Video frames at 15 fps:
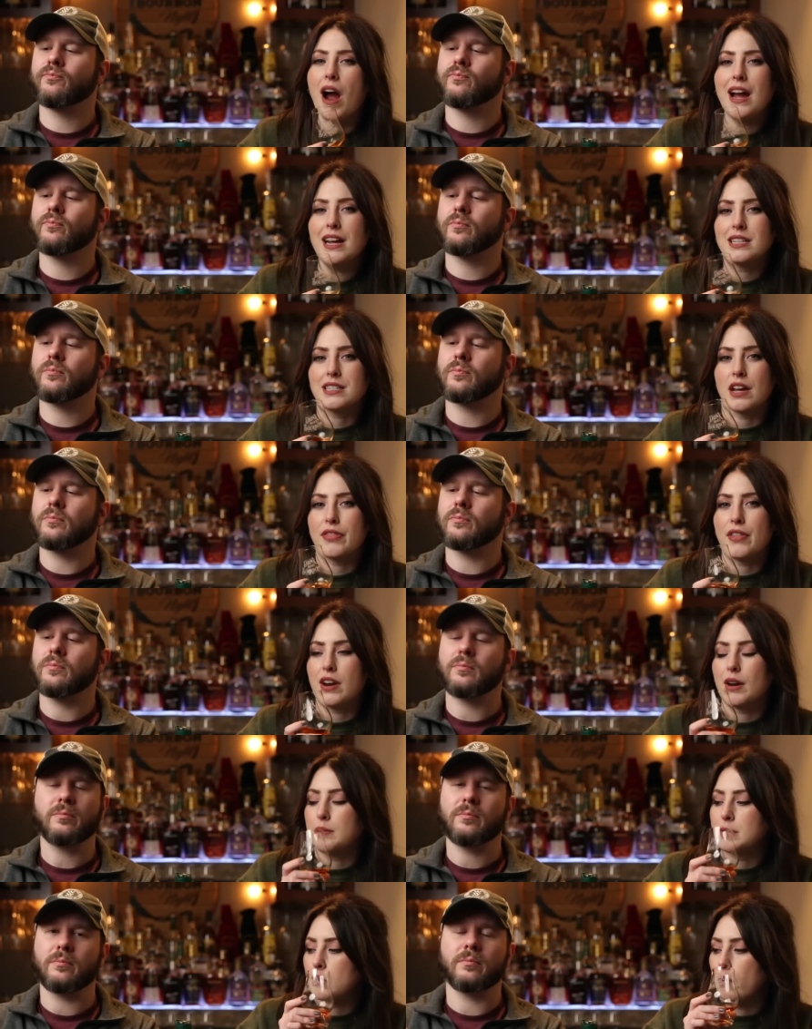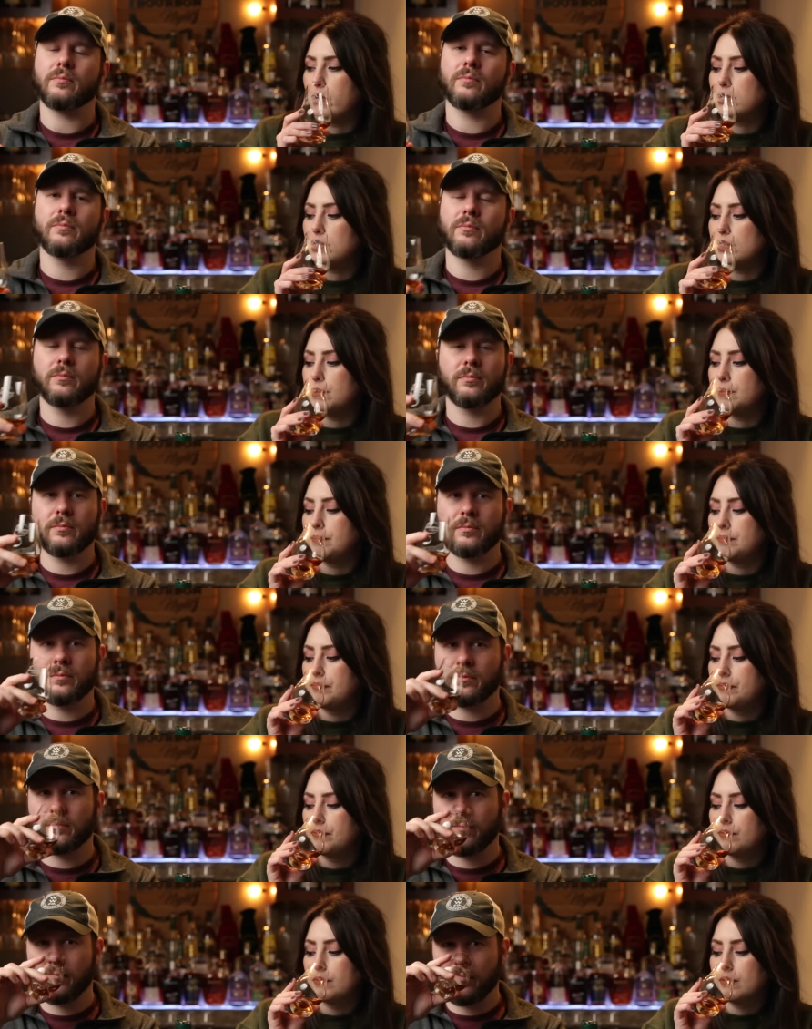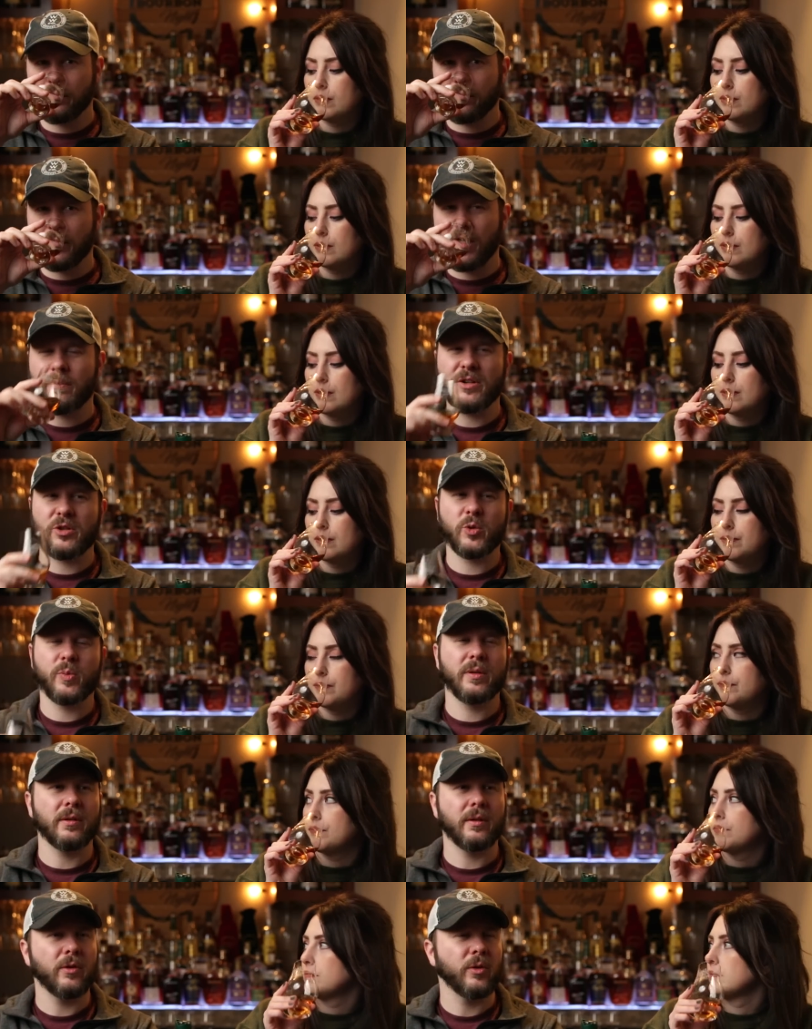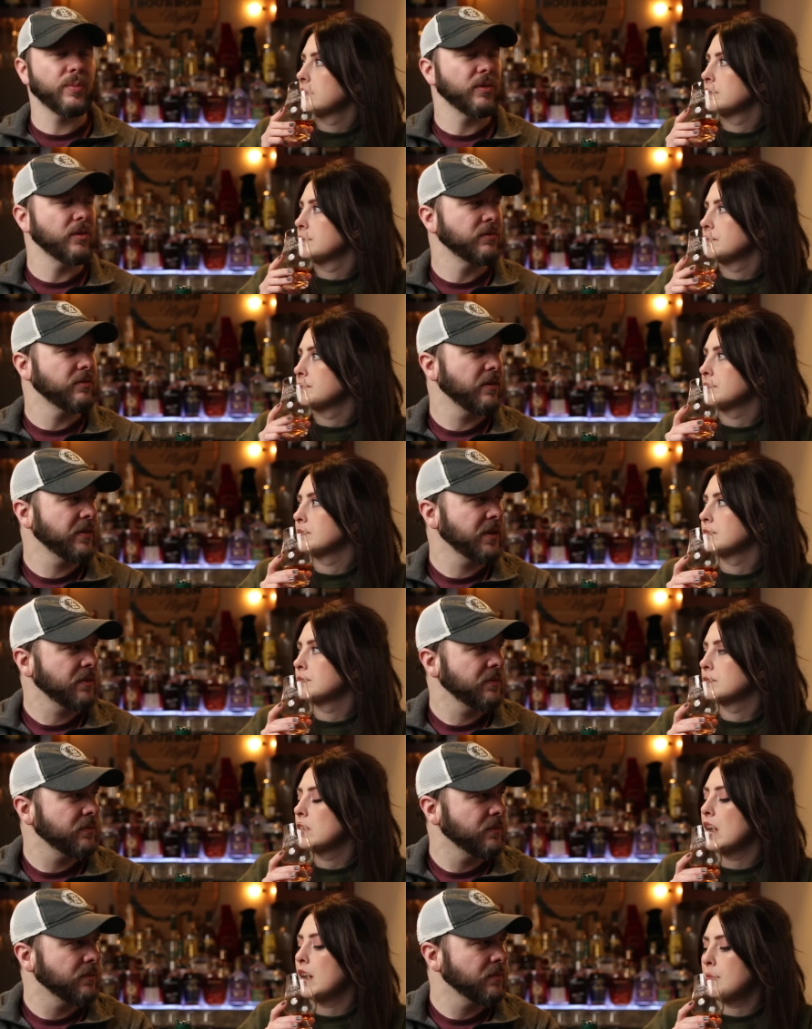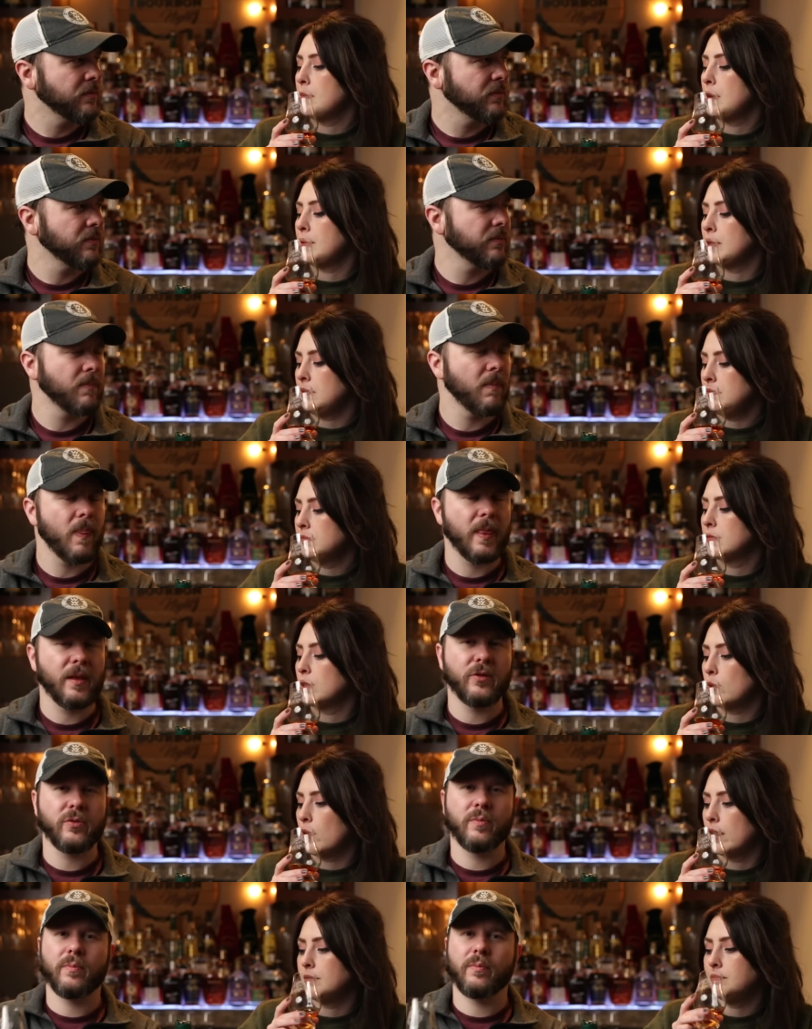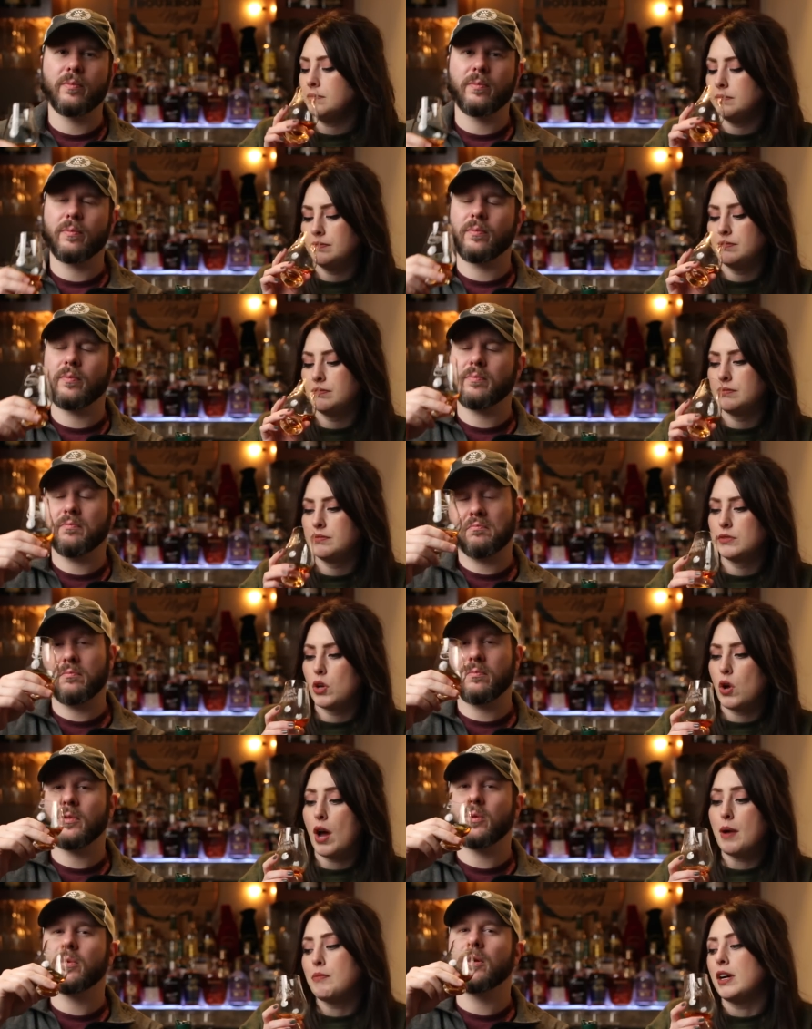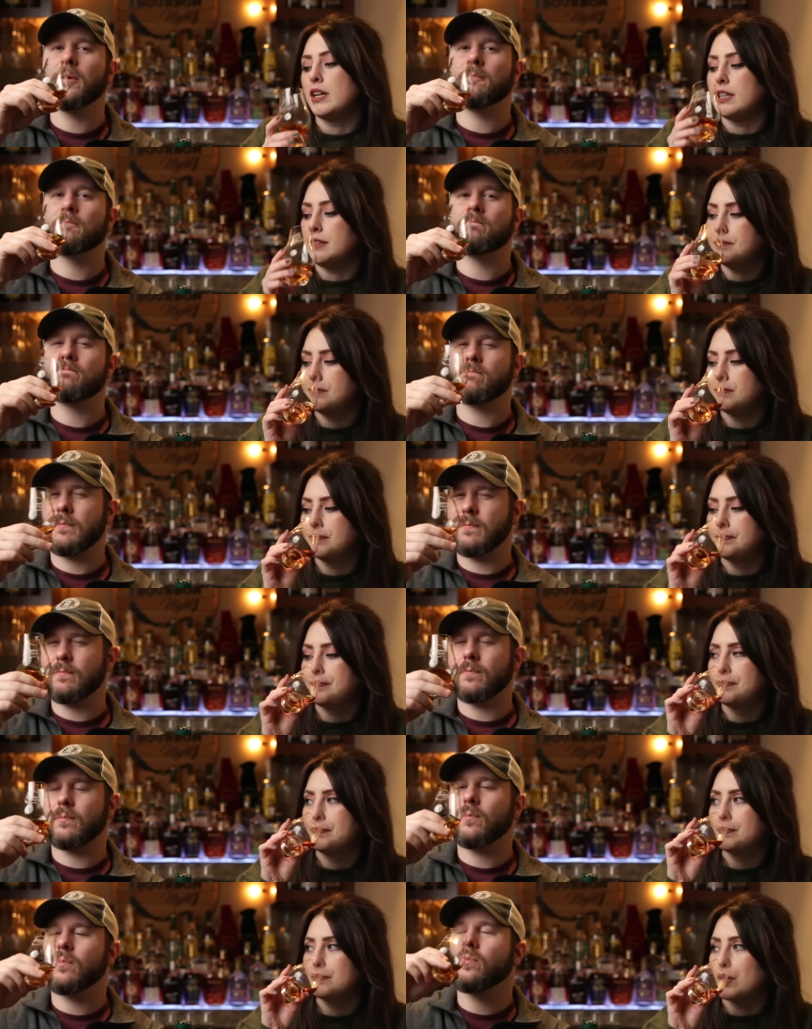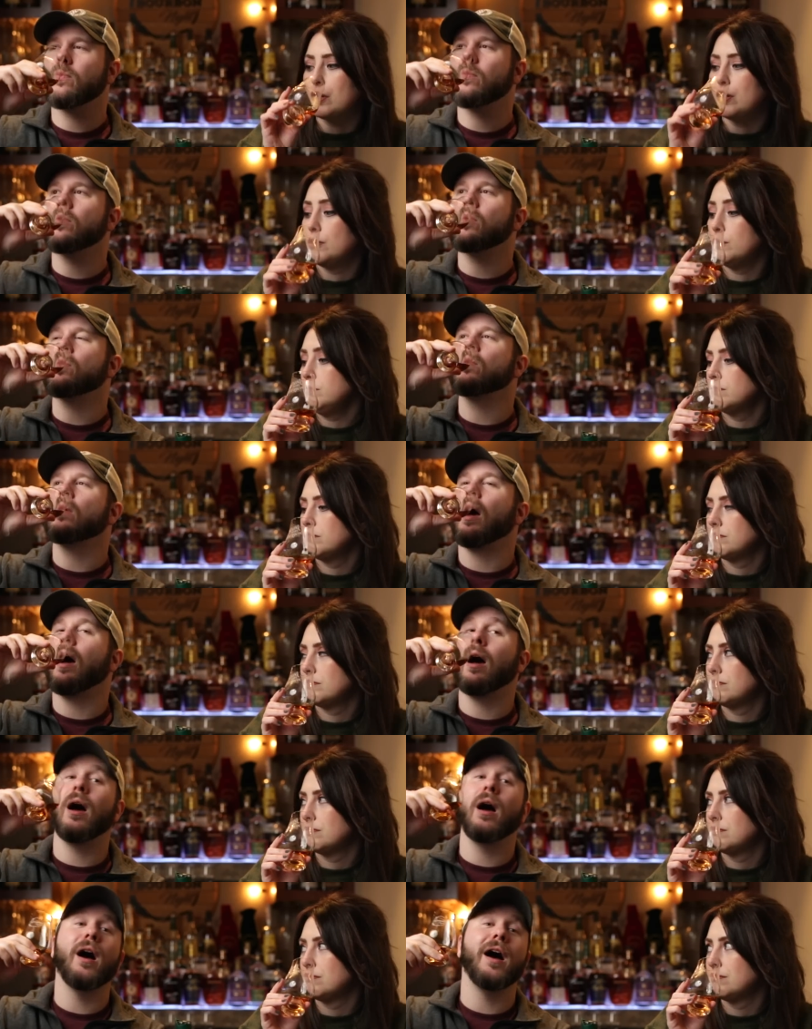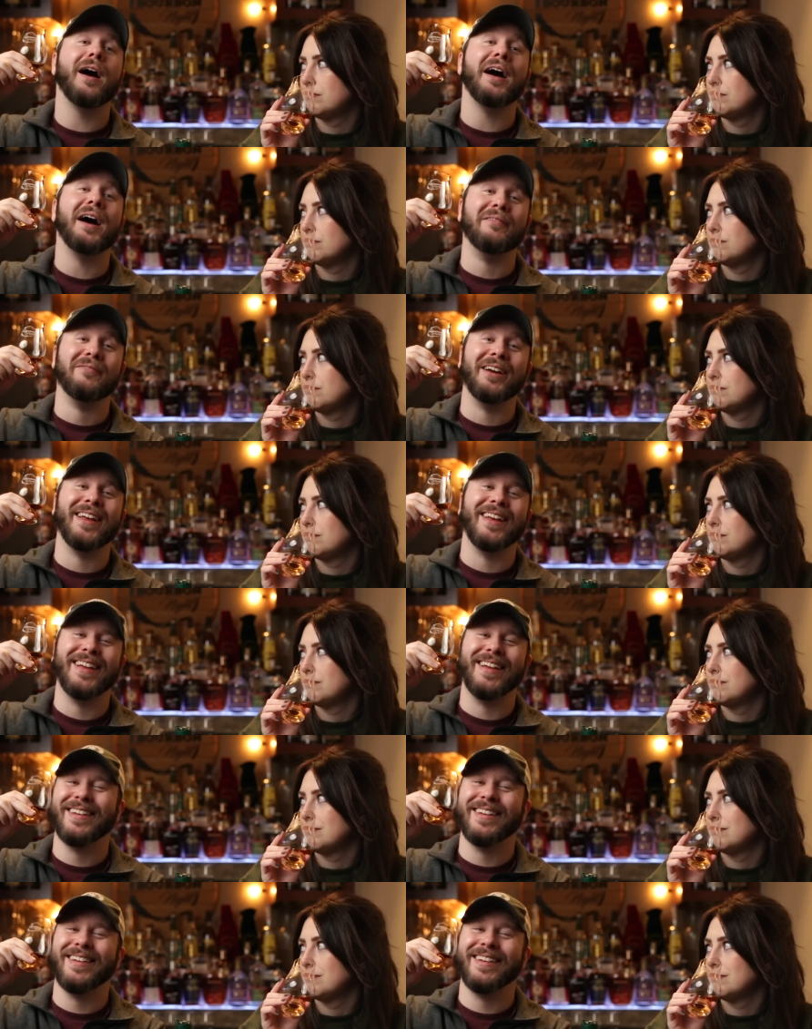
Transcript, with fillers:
Speaker 1: rye as I thought I was going to. Mm.
Speaker 2: It might just be the lower proof of it.
Speaker 1: Yeah, maybe. Okay, mm-hmm. I'm ready. Are you?
Speaker 2: I'm ready.